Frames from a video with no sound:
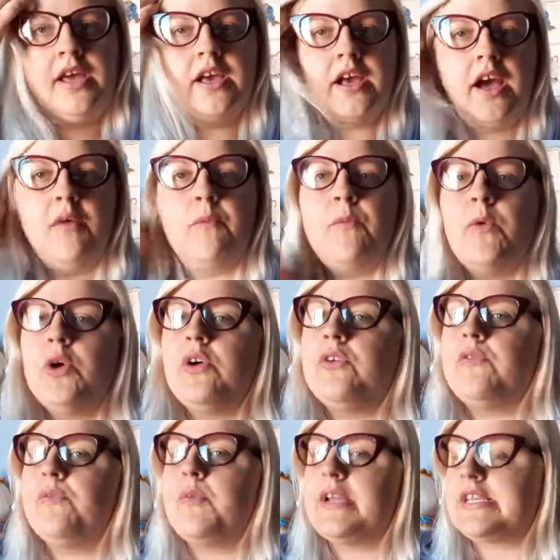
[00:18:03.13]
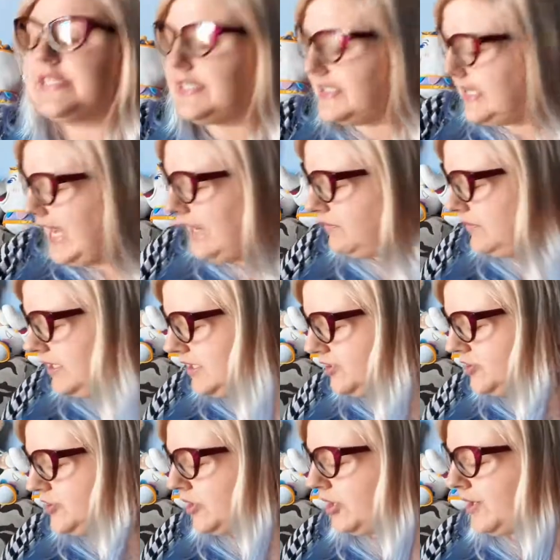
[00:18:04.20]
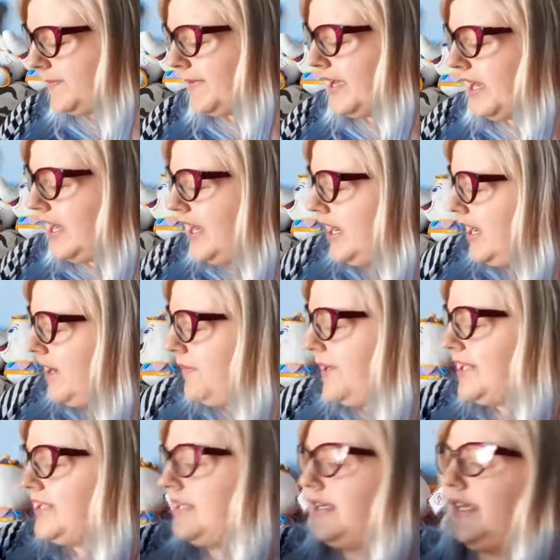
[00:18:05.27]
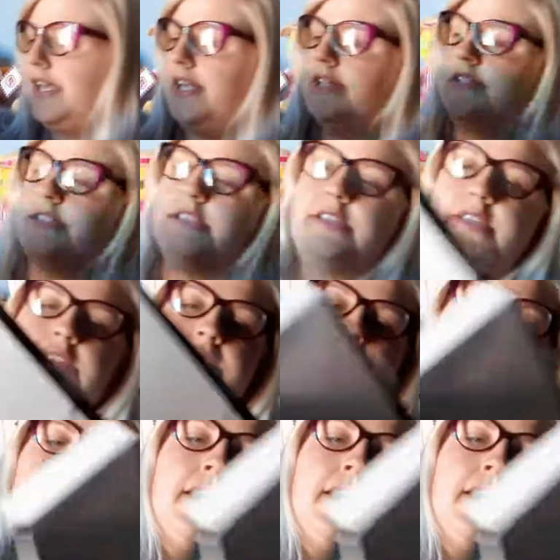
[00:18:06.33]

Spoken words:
Gunwharf, which is an outlet shop. I went into